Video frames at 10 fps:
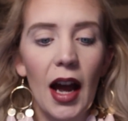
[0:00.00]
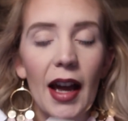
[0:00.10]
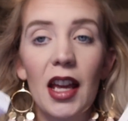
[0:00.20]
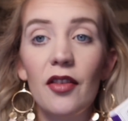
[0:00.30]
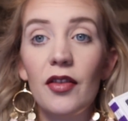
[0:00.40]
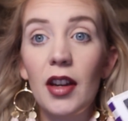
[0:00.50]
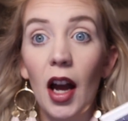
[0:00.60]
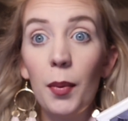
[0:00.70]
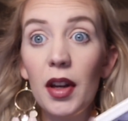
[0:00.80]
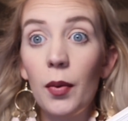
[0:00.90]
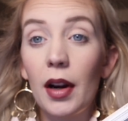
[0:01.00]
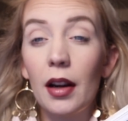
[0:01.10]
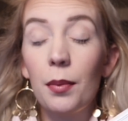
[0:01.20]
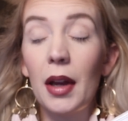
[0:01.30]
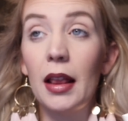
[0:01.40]
I have not been
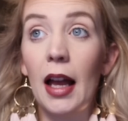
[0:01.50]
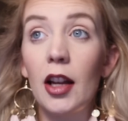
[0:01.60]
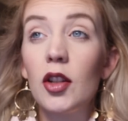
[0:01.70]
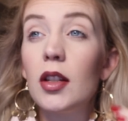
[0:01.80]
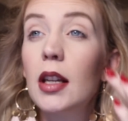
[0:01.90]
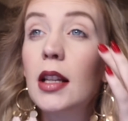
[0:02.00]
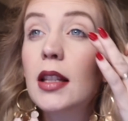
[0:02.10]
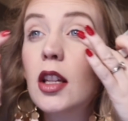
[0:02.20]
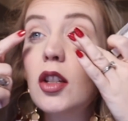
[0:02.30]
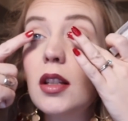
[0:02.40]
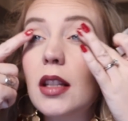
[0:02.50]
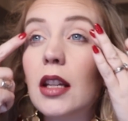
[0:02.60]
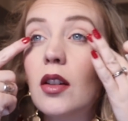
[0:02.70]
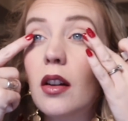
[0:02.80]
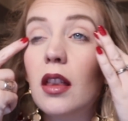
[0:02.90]
wearing my lash extensions.
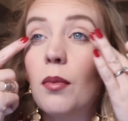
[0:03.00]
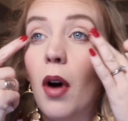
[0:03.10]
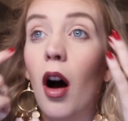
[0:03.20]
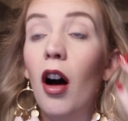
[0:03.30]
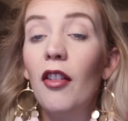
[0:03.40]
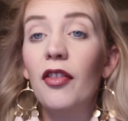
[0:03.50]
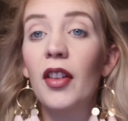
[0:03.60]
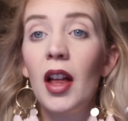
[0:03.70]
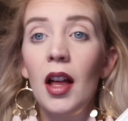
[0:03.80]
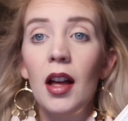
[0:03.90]
I took them off.